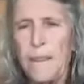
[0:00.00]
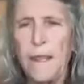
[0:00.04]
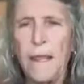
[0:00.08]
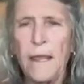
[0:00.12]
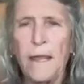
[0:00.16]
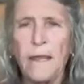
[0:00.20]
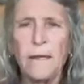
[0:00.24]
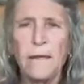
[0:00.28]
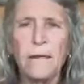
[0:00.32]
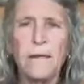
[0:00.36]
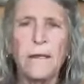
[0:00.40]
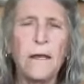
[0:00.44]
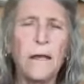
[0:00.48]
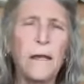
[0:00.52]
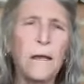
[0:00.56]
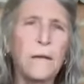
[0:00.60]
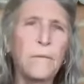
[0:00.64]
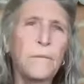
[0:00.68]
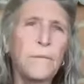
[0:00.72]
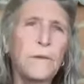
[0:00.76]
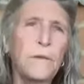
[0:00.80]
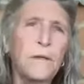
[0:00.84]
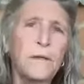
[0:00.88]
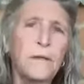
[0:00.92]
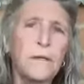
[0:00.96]
And
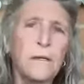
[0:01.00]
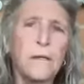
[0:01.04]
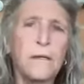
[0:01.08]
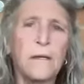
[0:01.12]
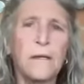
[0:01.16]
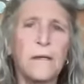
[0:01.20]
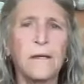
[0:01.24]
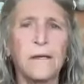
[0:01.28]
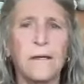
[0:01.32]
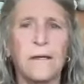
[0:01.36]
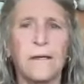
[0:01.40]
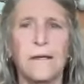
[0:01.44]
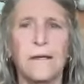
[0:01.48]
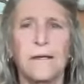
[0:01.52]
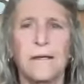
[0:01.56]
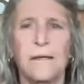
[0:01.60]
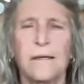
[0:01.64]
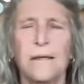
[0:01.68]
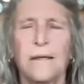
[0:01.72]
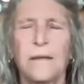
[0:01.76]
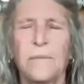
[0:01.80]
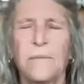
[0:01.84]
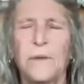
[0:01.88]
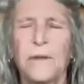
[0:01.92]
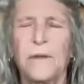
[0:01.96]
coming
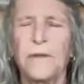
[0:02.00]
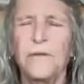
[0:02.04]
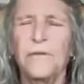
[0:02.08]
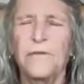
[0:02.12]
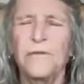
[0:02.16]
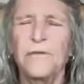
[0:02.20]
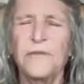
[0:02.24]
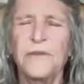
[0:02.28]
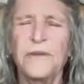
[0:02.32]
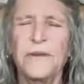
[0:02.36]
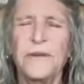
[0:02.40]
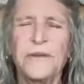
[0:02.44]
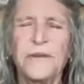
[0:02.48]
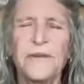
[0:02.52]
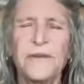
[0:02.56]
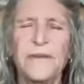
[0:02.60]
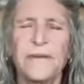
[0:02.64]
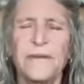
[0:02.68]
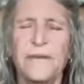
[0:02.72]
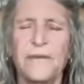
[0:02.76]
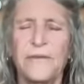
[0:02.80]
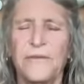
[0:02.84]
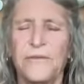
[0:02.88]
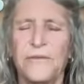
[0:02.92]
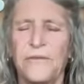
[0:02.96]
to
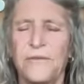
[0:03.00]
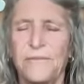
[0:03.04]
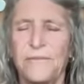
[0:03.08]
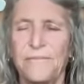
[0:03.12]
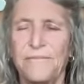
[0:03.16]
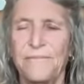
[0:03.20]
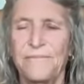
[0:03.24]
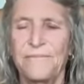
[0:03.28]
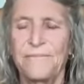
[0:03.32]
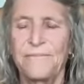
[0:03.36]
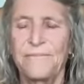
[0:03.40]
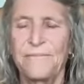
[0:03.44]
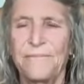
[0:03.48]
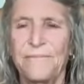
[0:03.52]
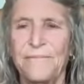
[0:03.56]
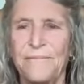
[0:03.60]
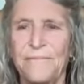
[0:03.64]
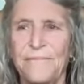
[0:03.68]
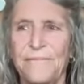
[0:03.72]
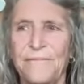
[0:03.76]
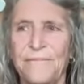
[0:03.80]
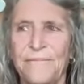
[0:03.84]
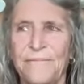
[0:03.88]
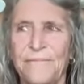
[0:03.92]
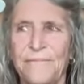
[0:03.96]
stillness.
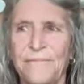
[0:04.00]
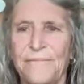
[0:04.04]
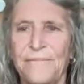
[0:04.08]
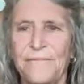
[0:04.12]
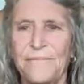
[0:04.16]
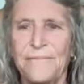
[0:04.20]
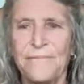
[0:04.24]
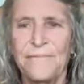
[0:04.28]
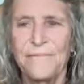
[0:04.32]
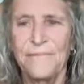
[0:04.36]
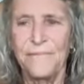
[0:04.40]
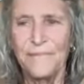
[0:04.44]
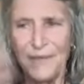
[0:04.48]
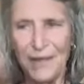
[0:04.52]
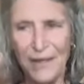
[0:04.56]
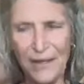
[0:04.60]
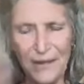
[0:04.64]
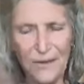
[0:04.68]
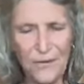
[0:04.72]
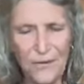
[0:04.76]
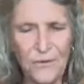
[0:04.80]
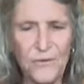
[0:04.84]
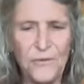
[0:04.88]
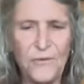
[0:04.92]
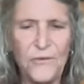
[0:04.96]

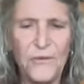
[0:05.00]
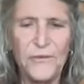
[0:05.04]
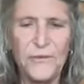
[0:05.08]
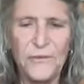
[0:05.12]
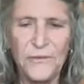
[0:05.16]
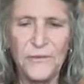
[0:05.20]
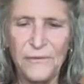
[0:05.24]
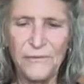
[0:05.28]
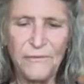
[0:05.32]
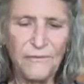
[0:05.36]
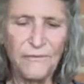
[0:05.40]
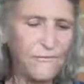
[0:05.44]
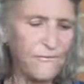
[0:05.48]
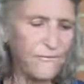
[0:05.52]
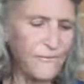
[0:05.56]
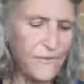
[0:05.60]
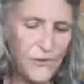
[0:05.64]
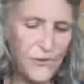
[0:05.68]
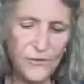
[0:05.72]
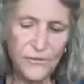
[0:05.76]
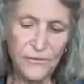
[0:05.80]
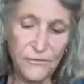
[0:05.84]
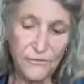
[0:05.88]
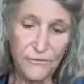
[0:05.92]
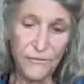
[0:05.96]
And
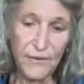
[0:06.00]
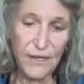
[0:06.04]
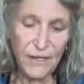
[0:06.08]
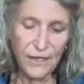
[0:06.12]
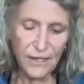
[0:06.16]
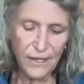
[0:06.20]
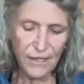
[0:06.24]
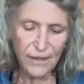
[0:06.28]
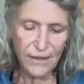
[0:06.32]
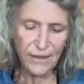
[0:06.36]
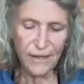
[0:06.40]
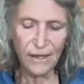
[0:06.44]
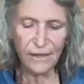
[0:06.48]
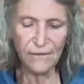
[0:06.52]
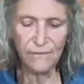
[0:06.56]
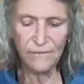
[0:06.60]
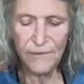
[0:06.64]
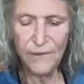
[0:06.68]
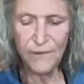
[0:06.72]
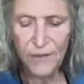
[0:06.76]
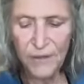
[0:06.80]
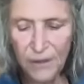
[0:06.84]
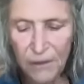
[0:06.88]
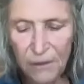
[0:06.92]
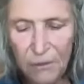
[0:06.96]
just feeling that,
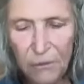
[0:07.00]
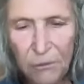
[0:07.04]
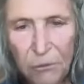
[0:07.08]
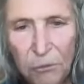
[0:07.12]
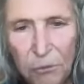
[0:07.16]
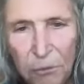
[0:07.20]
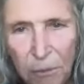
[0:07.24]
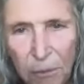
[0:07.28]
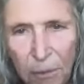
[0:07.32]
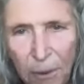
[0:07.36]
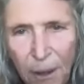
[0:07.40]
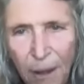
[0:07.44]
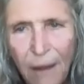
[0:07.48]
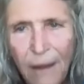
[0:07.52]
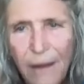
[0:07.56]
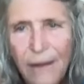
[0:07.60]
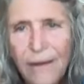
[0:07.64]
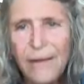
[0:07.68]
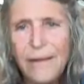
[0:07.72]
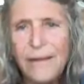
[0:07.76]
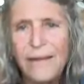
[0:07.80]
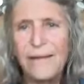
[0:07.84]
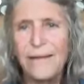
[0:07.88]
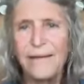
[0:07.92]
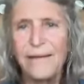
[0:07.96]
feeling through the
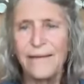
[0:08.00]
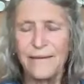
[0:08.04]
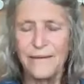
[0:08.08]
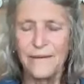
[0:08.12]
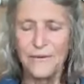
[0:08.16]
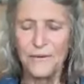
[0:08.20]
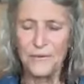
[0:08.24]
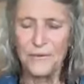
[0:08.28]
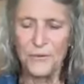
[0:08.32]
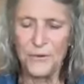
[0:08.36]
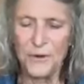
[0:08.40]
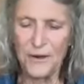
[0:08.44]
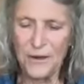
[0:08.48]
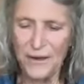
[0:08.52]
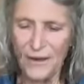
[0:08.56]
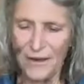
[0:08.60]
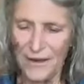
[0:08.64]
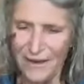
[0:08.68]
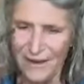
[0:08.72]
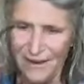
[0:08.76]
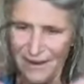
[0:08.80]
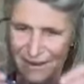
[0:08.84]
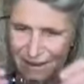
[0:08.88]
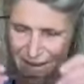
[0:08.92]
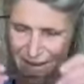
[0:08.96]
body. All
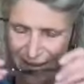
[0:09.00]
right.